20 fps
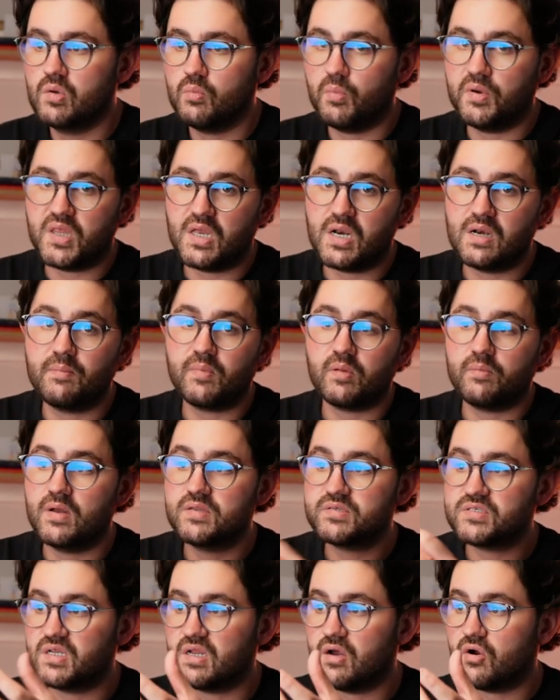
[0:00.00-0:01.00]
We then
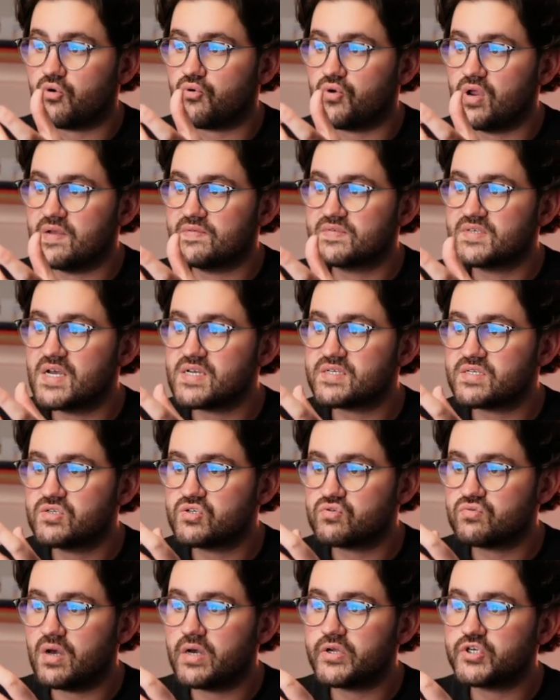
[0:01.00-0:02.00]
implemented our creative testing
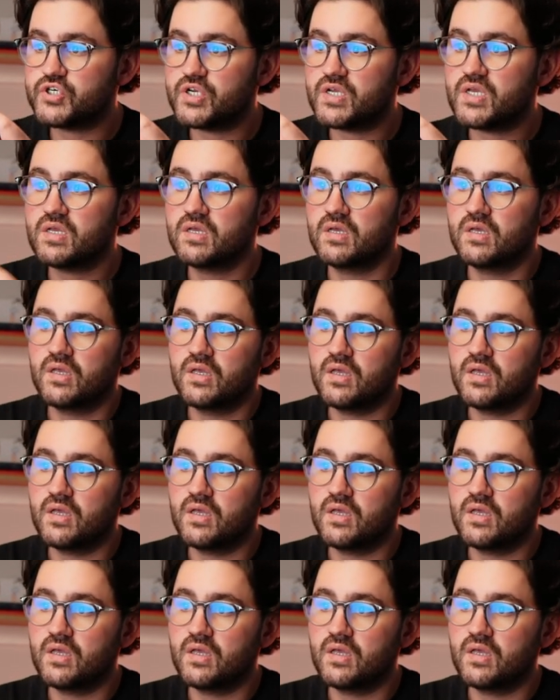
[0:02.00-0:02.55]
strategy